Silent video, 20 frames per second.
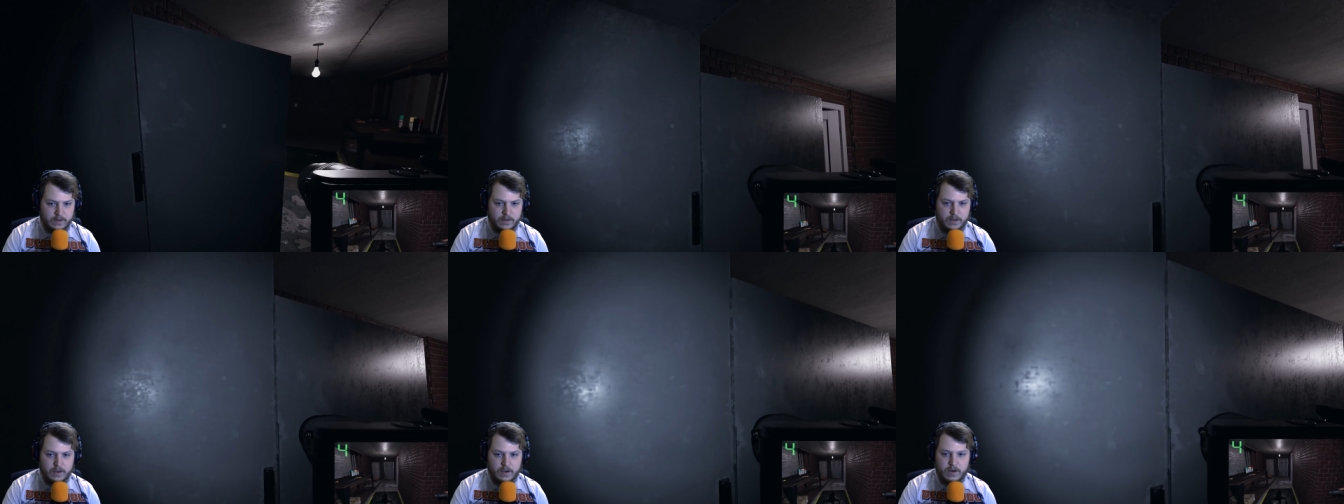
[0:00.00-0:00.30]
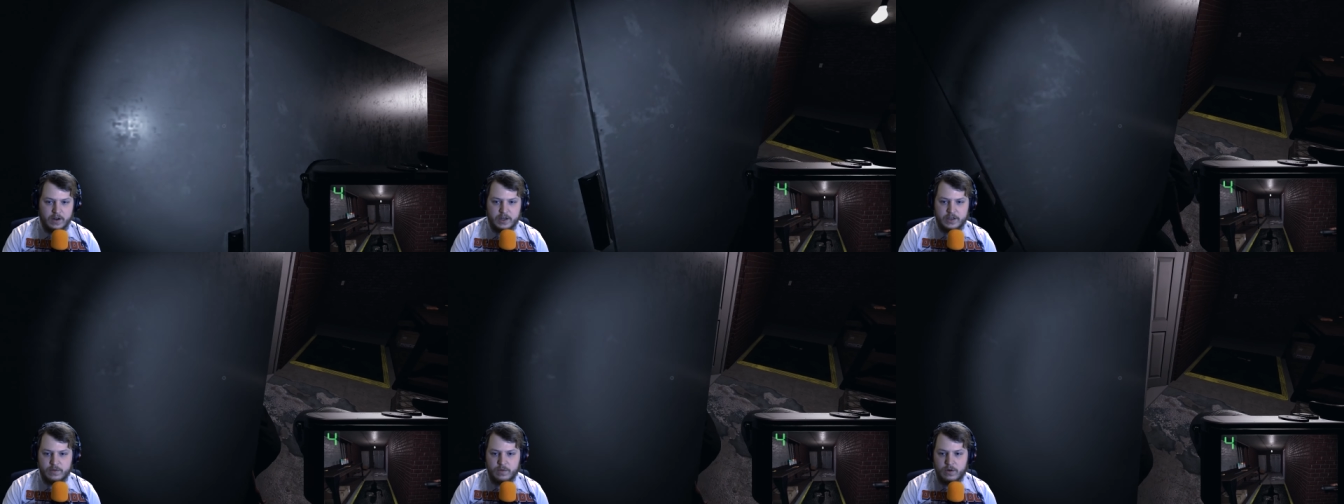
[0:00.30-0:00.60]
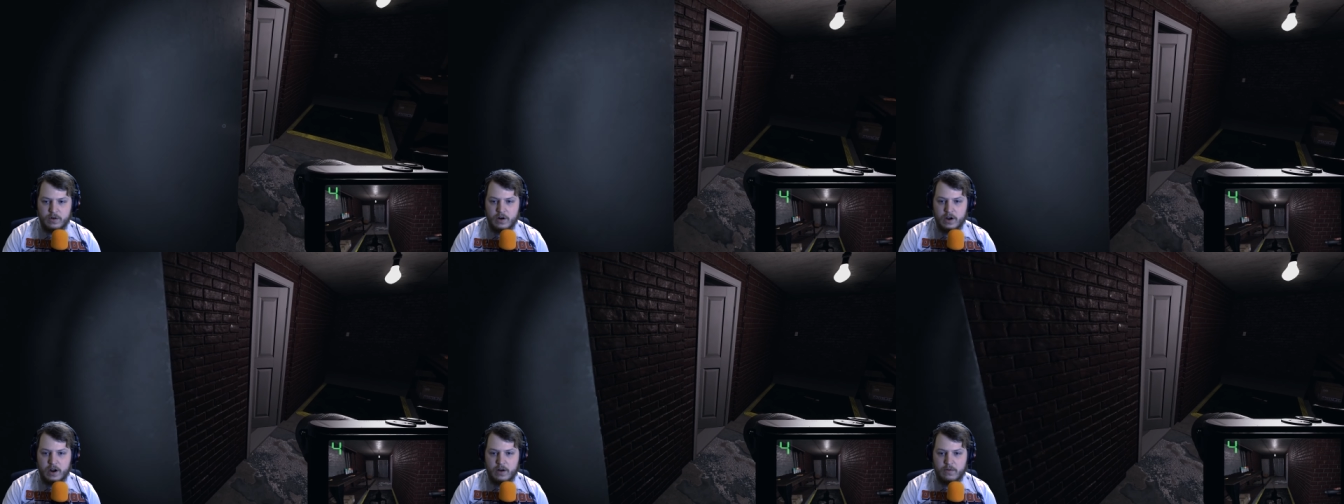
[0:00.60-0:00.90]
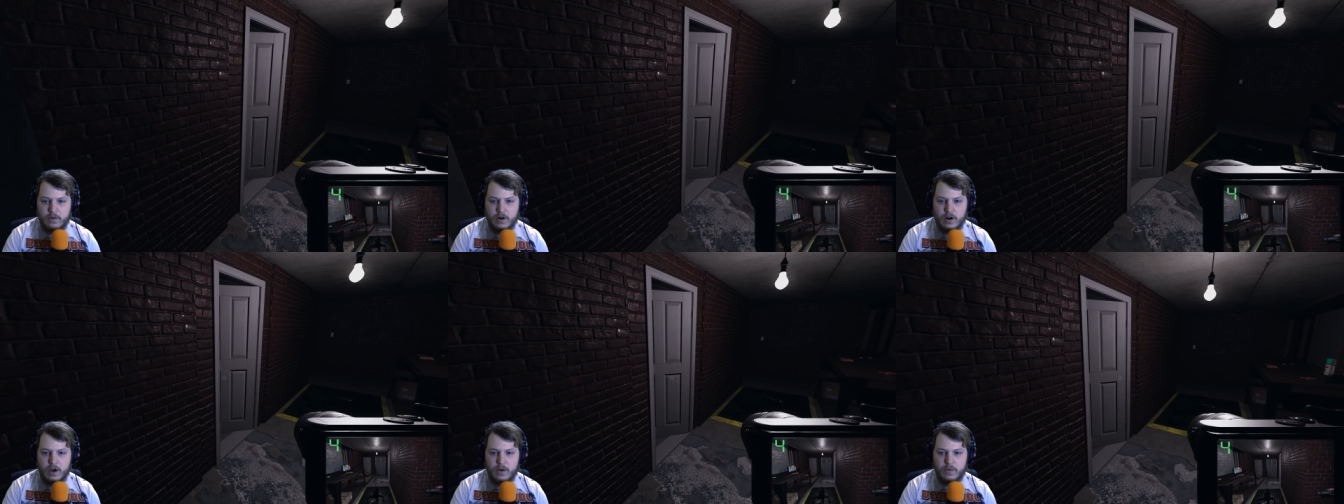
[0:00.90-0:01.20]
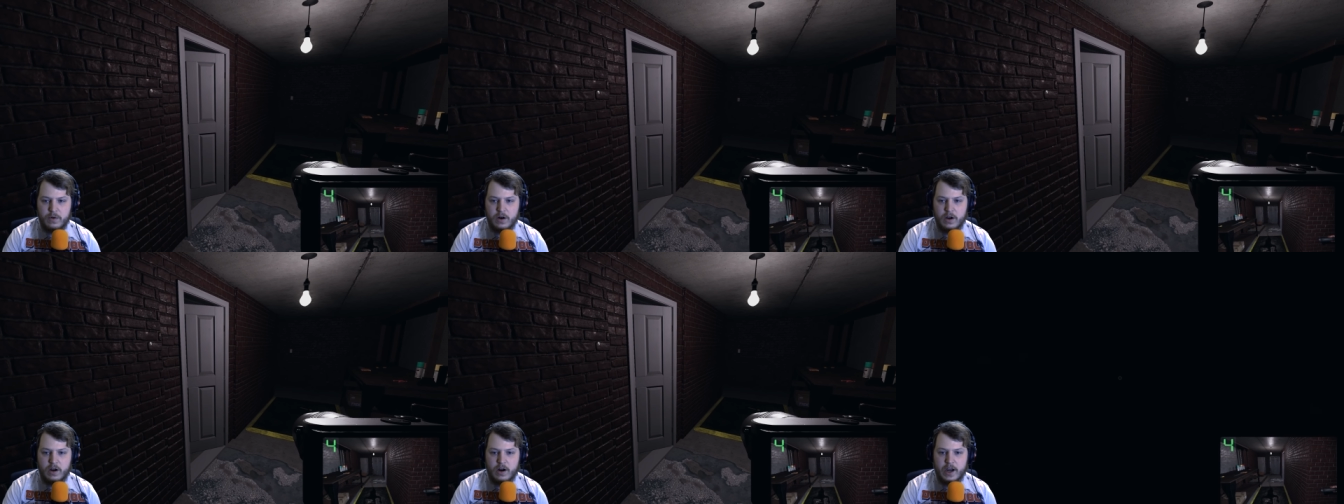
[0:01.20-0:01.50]
Well, actually, we're alright. We're alright.
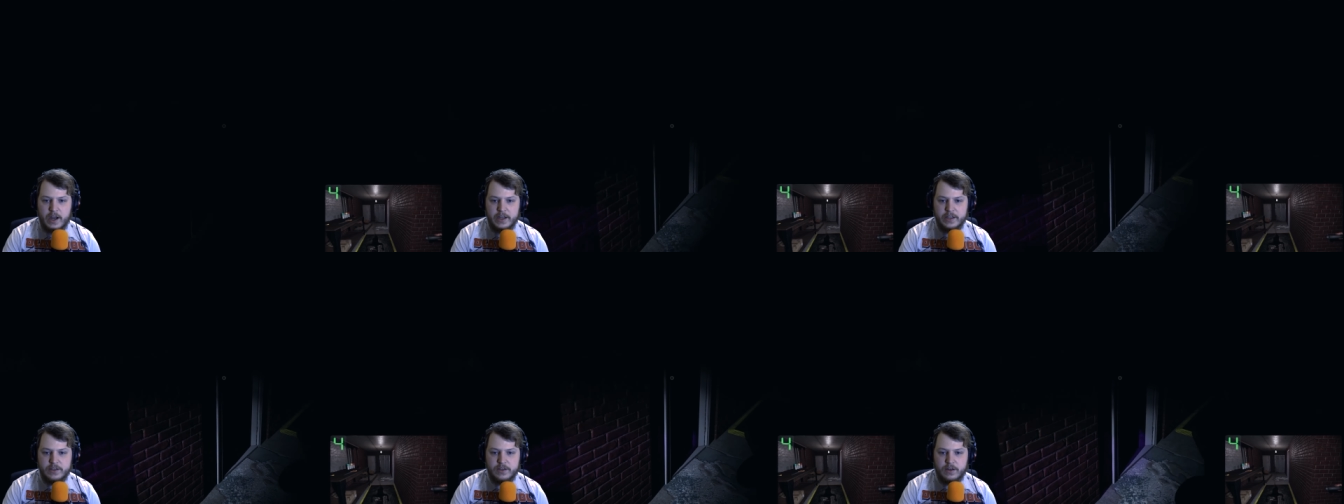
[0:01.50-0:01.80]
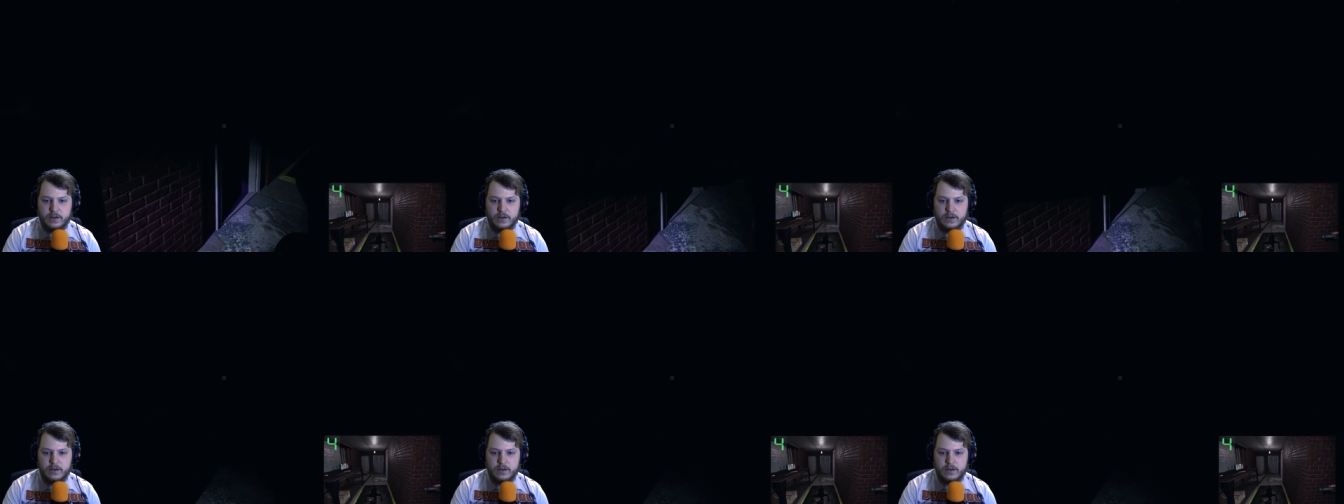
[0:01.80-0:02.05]
We're alright. It's not.